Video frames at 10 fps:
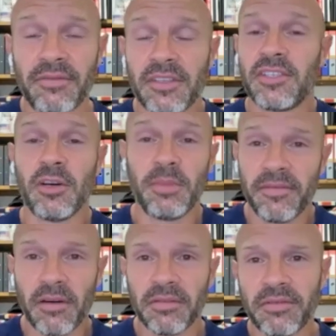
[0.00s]
to still be
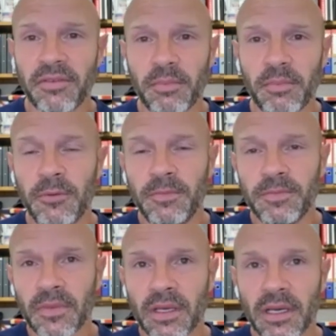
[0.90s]
involved in football,
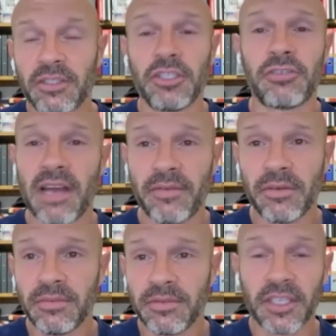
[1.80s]
to
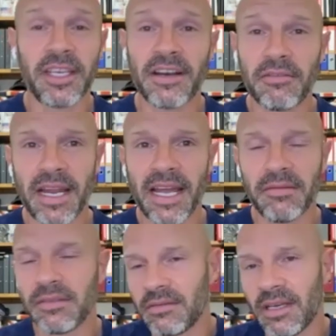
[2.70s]
travel, to get
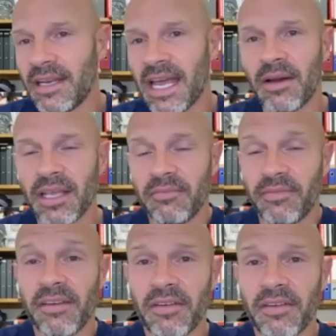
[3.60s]
around. And now I get
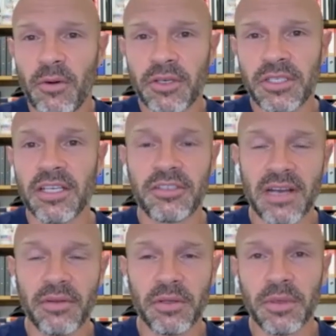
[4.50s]
very, very fortunate. I
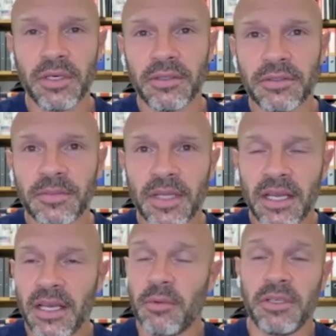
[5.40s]
travel the world,
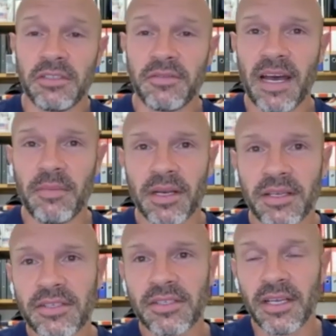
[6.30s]
which is
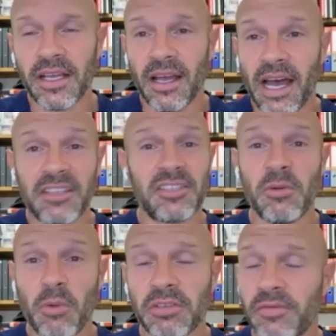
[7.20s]
fabulous, and still
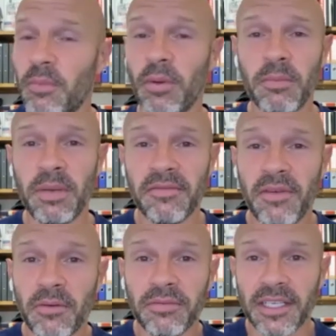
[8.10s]
watch football and be
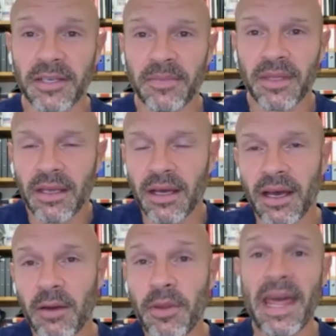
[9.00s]
involved in it
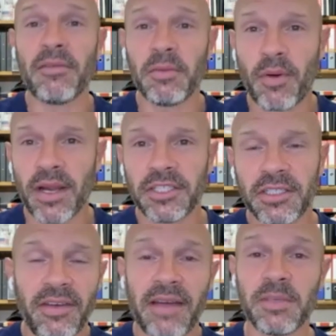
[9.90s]
without the pressure
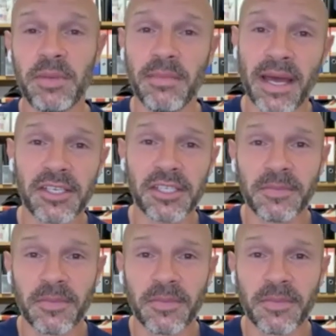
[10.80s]
of having to be the manager.